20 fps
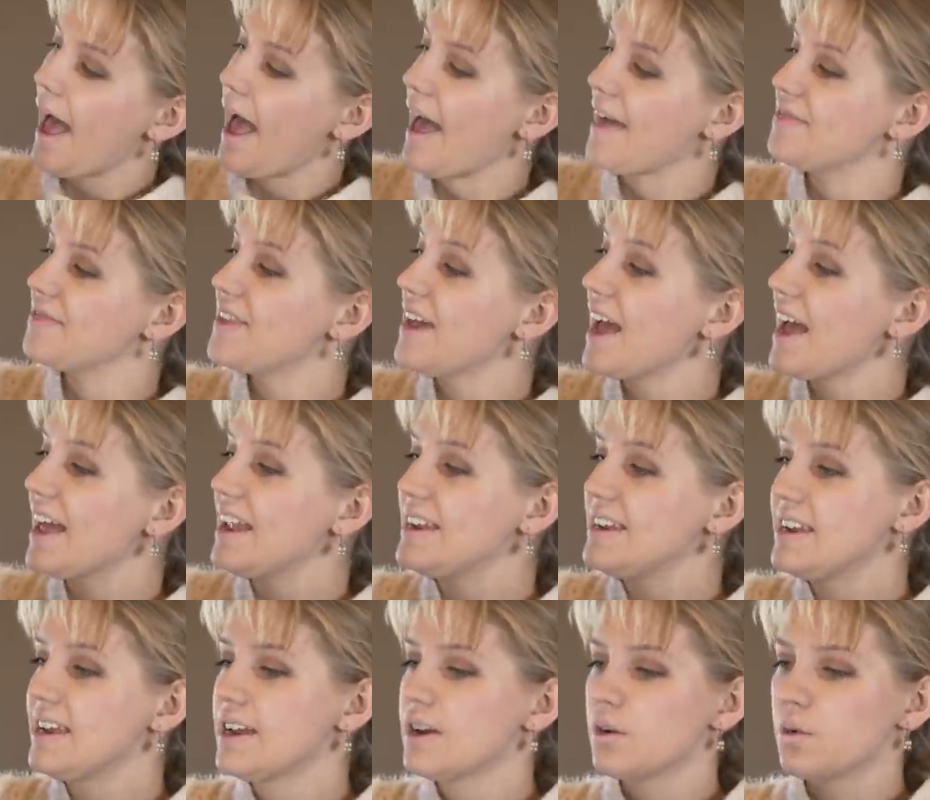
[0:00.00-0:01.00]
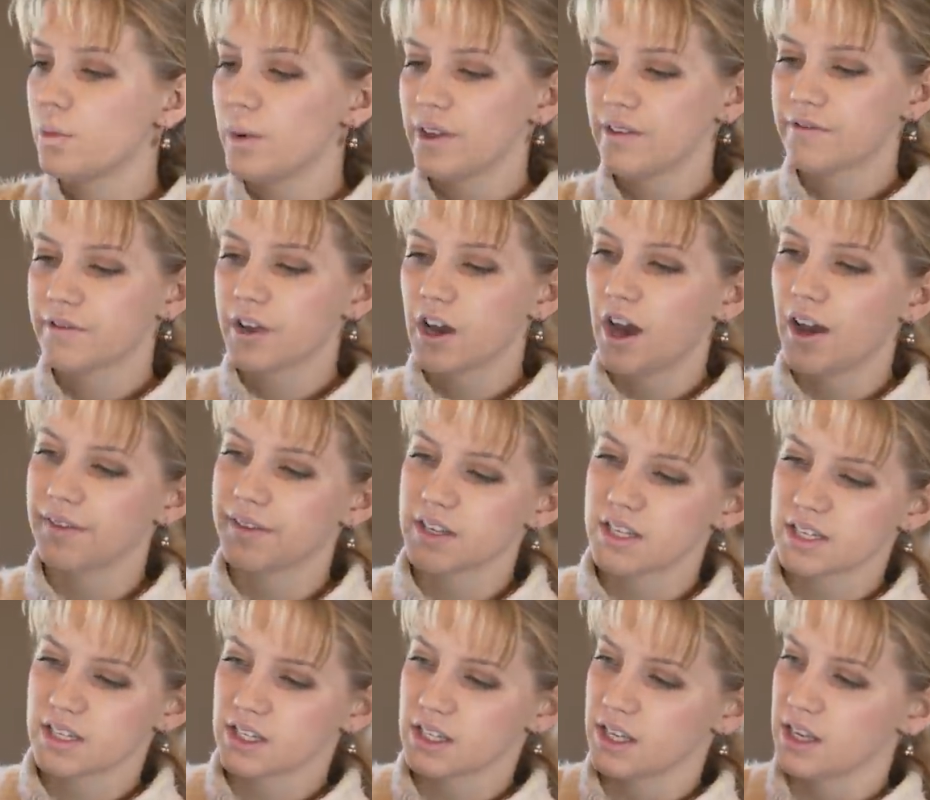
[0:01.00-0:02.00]
And then we've got the
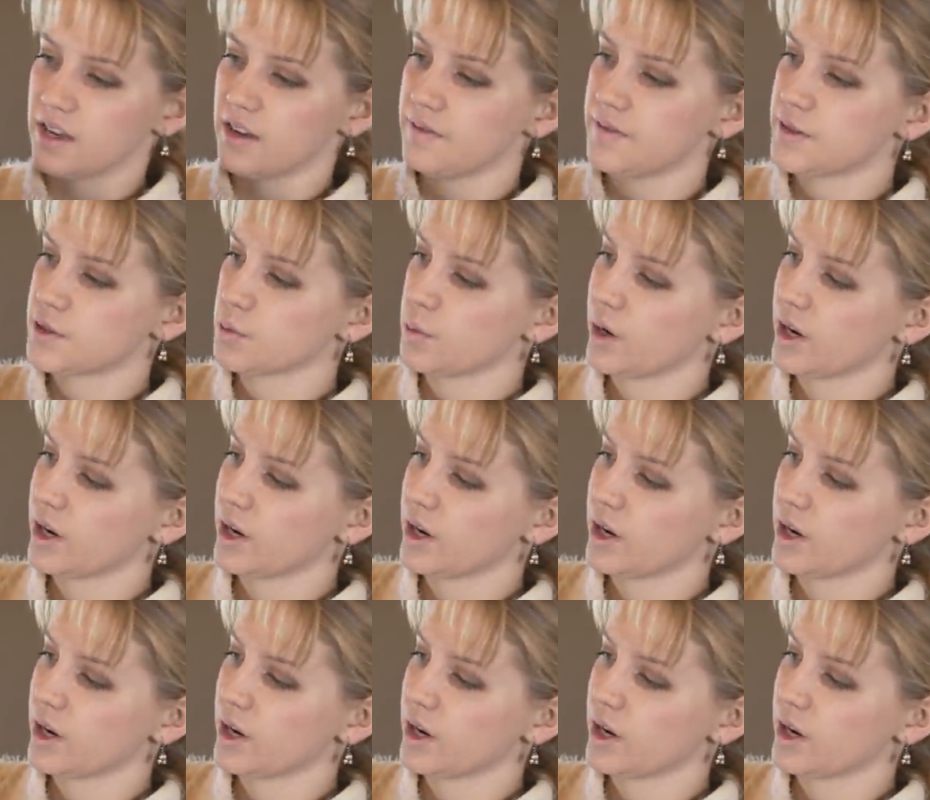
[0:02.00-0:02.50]
sleeves,